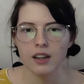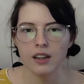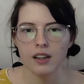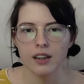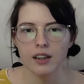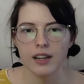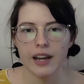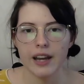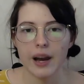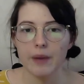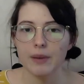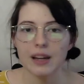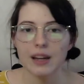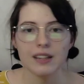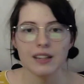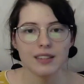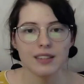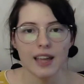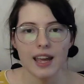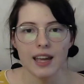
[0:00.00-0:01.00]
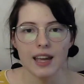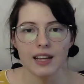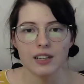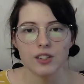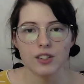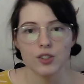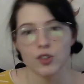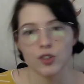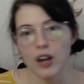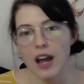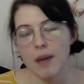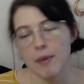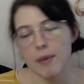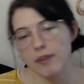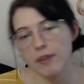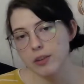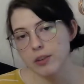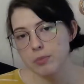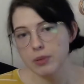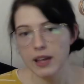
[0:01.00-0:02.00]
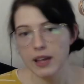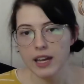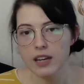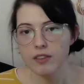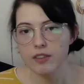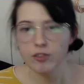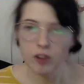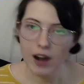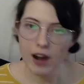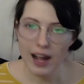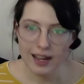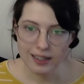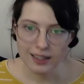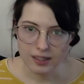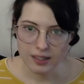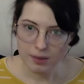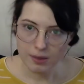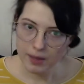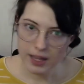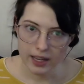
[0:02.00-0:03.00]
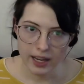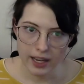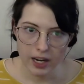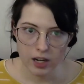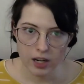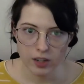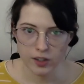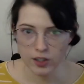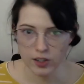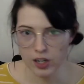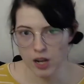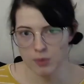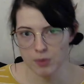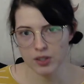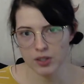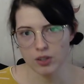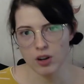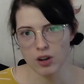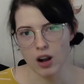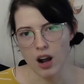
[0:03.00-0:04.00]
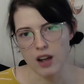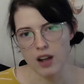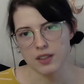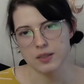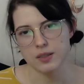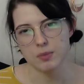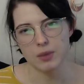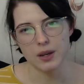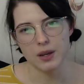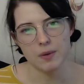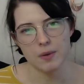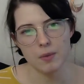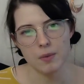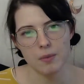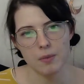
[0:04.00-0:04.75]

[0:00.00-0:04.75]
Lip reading: Now, I'm not saying describe every blade of grass the main character comes across, but